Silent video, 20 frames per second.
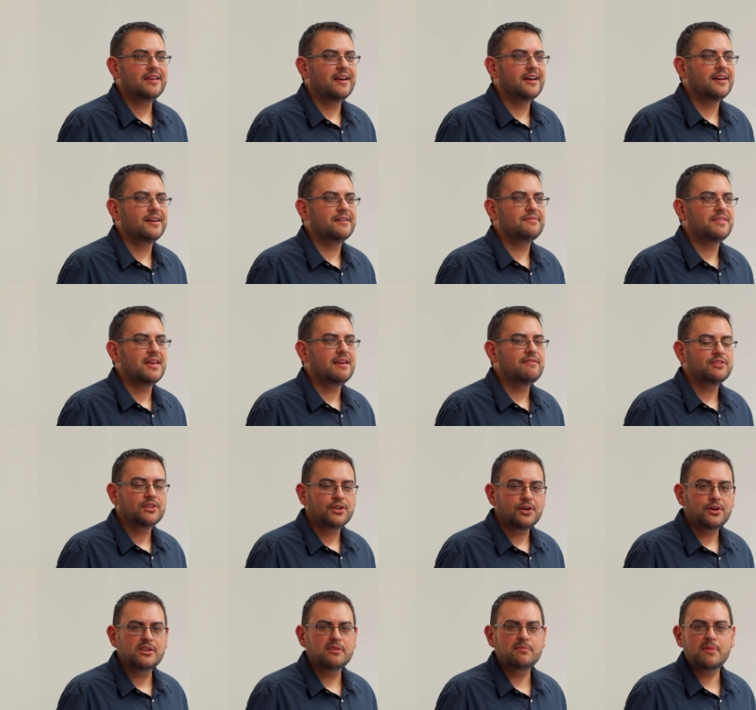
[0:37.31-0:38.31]
uh, they've
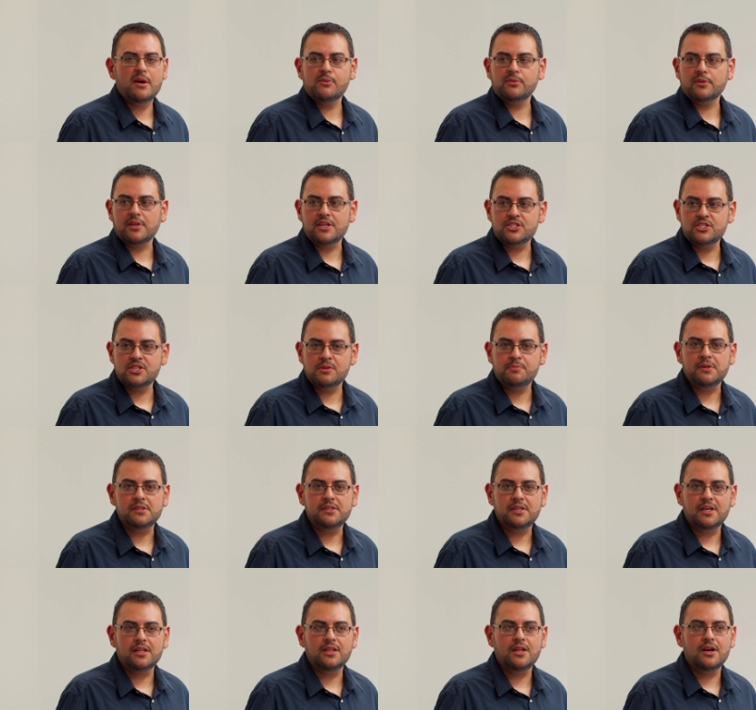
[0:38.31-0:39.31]
learned about relationship
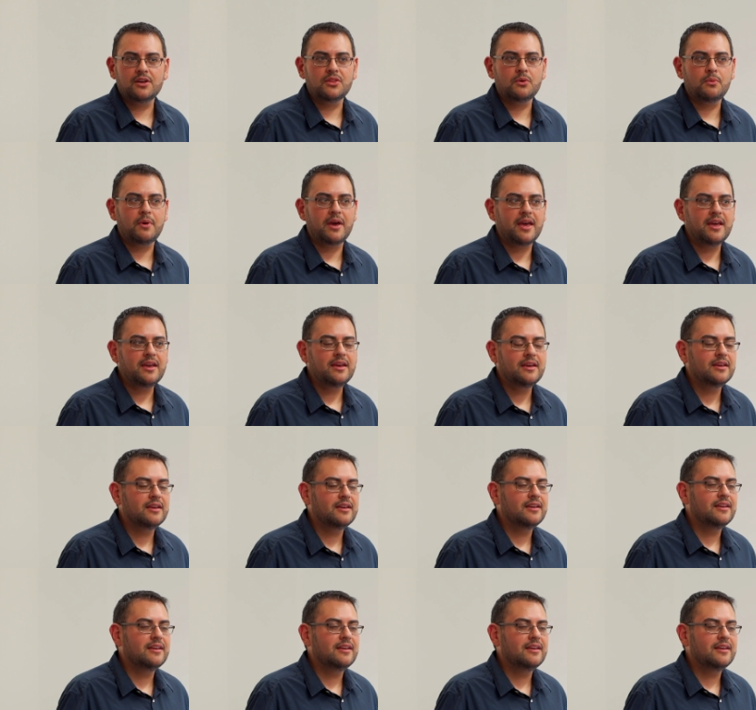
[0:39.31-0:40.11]
building along the way.